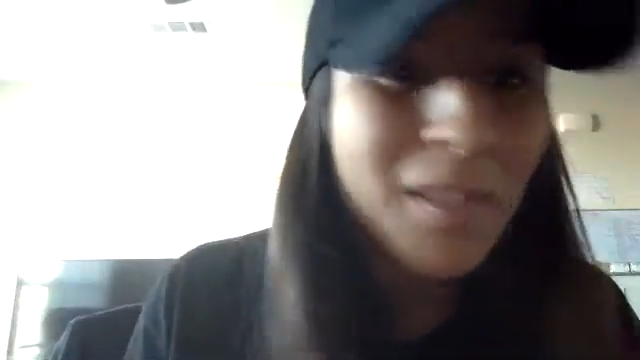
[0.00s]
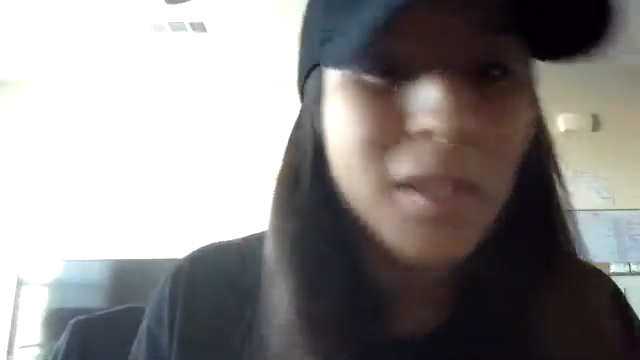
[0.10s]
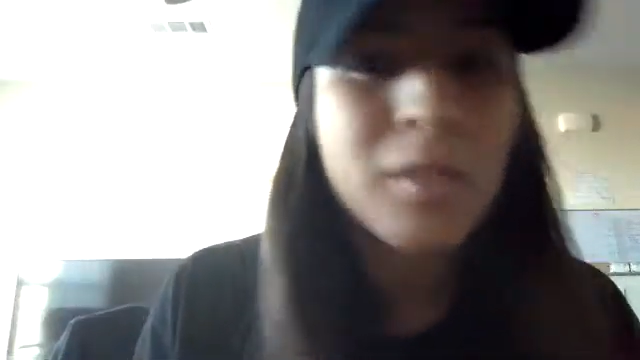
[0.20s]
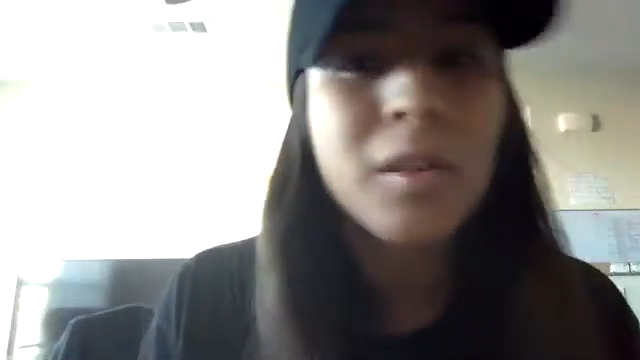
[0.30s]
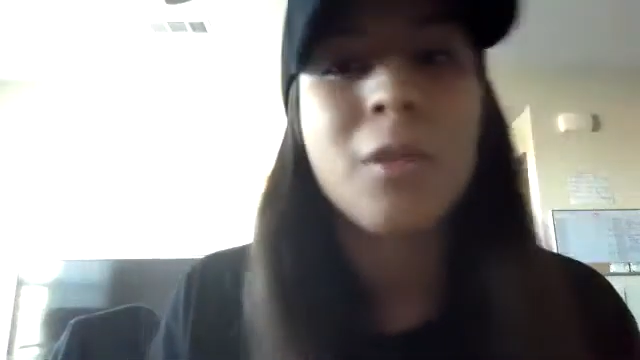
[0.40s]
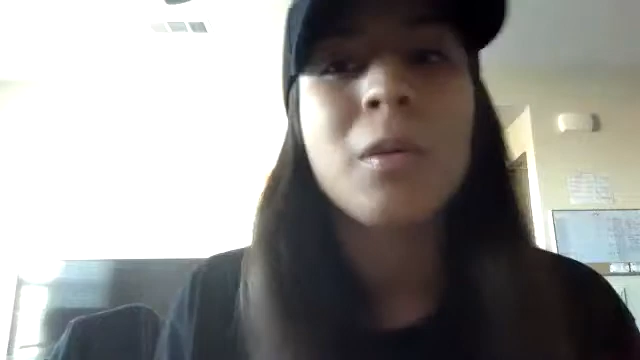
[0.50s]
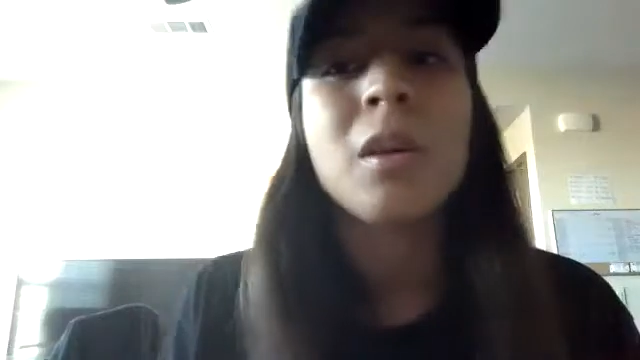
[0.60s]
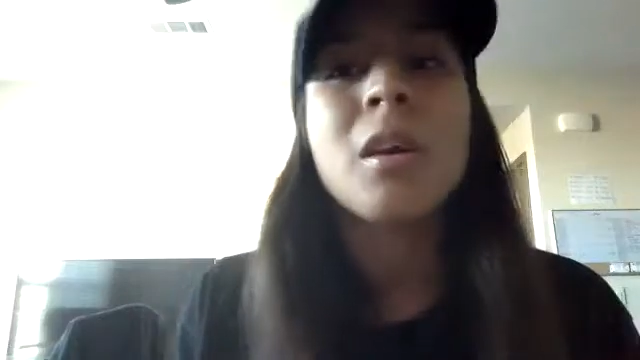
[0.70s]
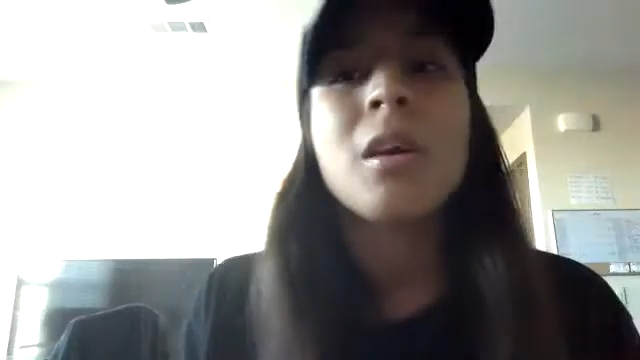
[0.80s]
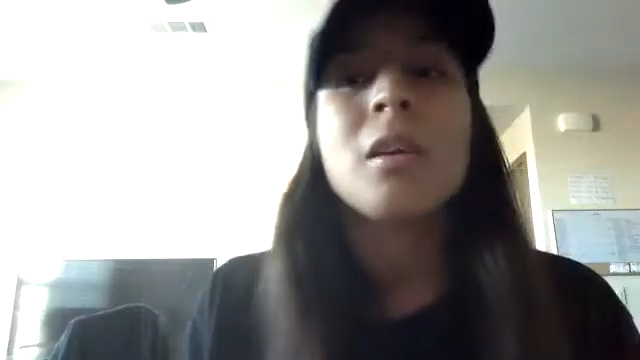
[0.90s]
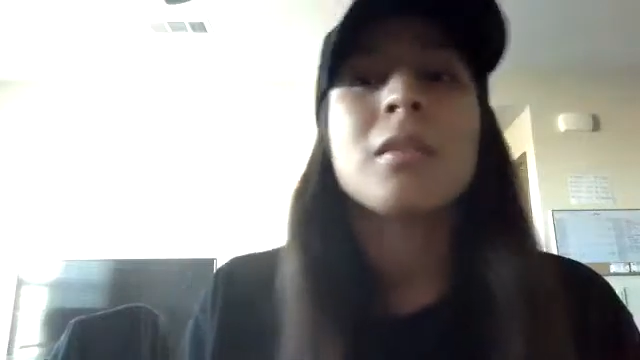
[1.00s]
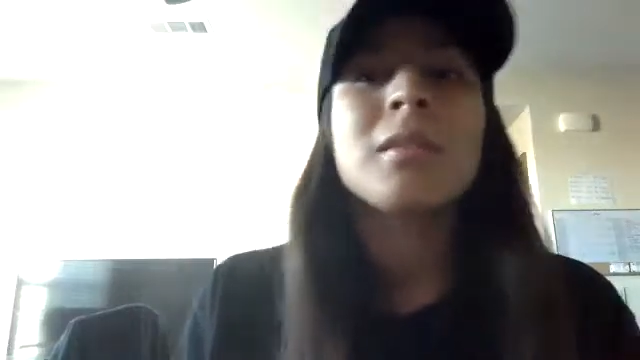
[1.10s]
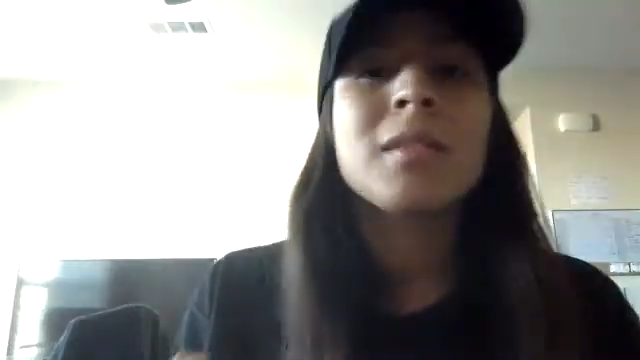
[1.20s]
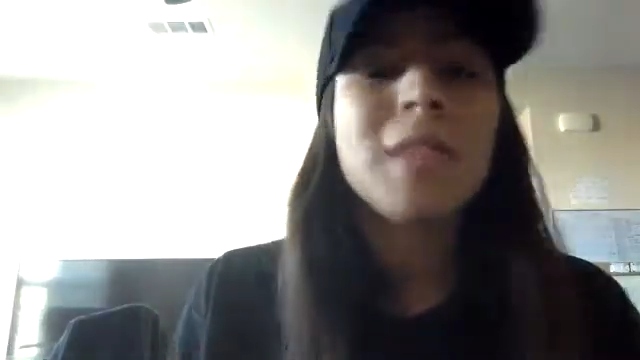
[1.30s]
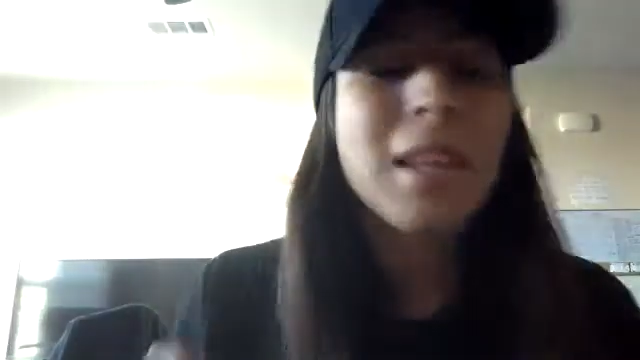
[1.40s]
So
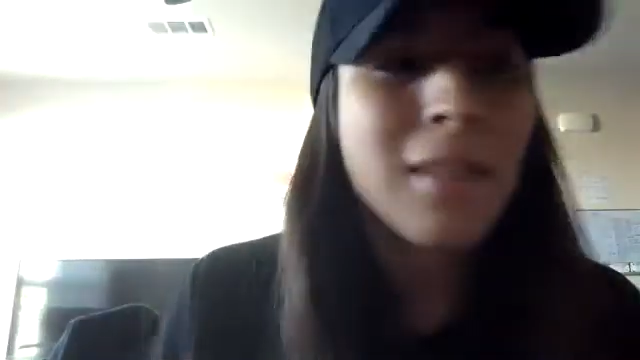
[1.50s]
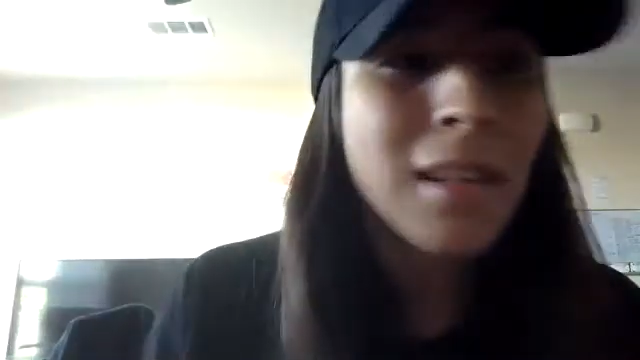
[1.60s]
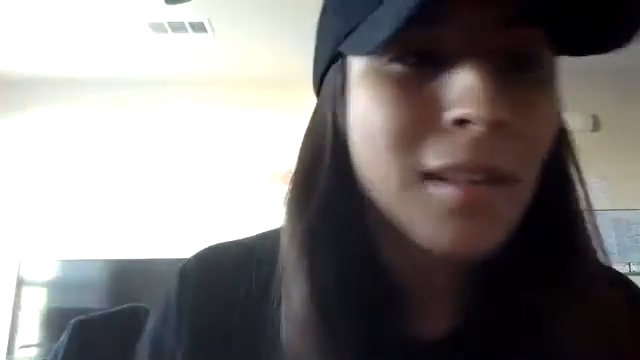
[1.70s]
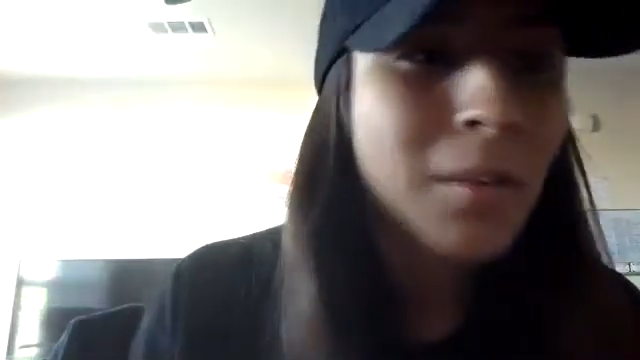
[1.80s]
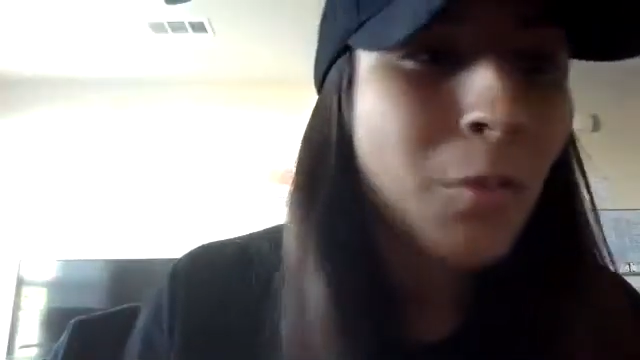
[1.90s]
think of this.